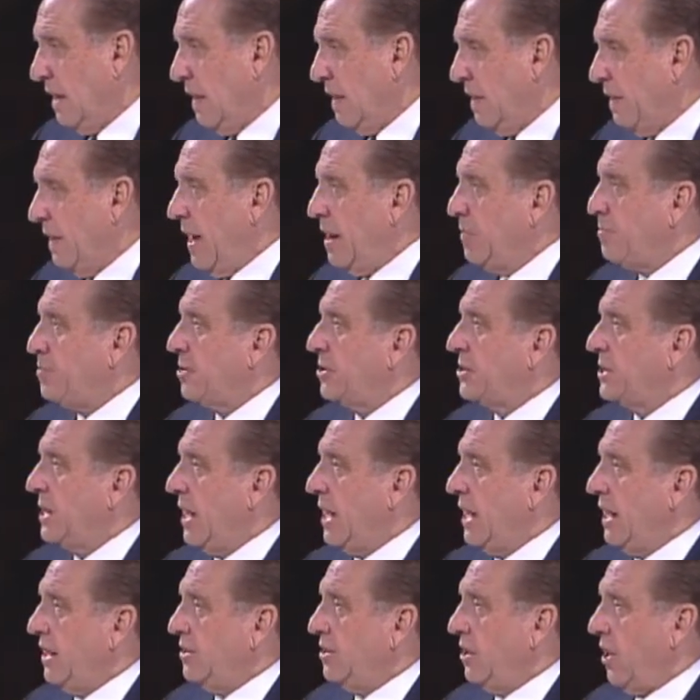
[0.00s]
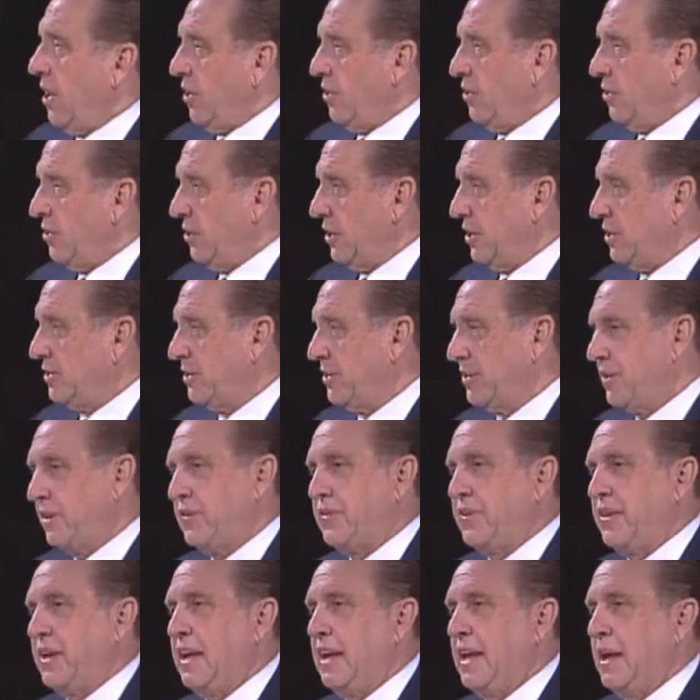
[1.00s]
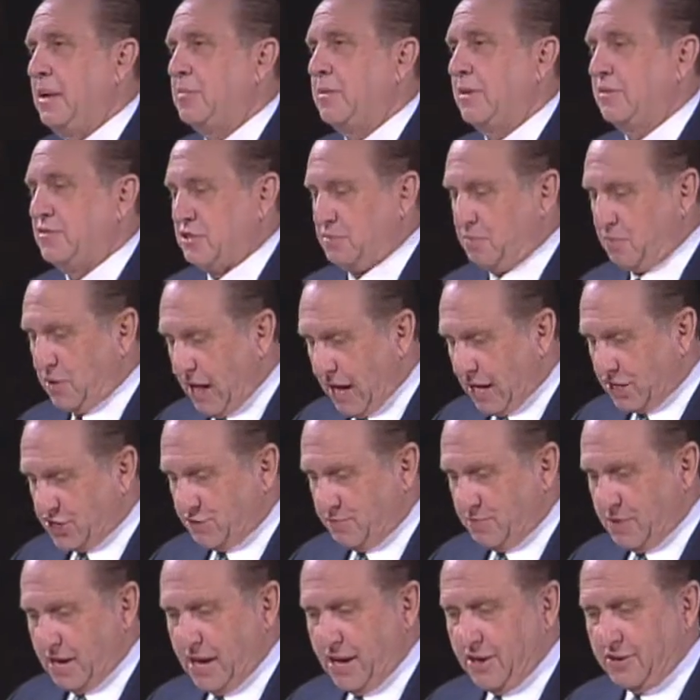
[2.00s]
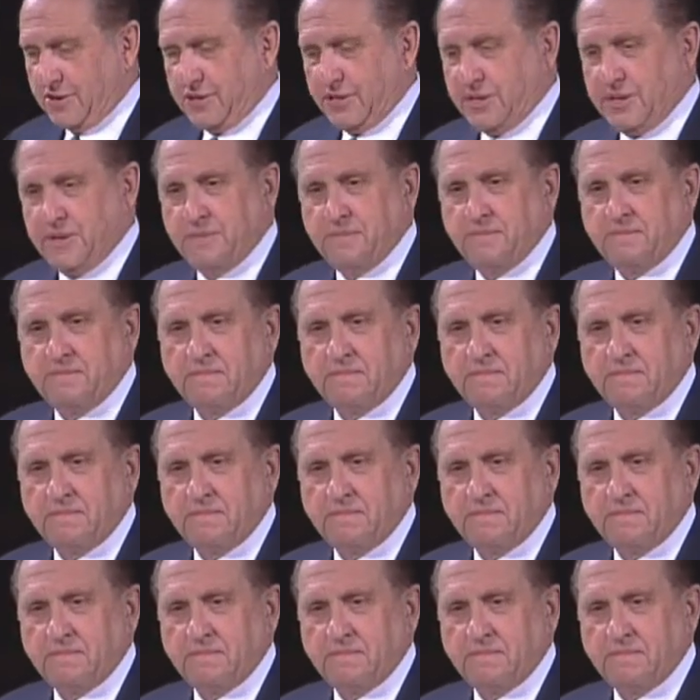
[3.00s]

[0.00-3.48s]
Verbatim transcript: They pertain not only to the theme of Splash Mountain,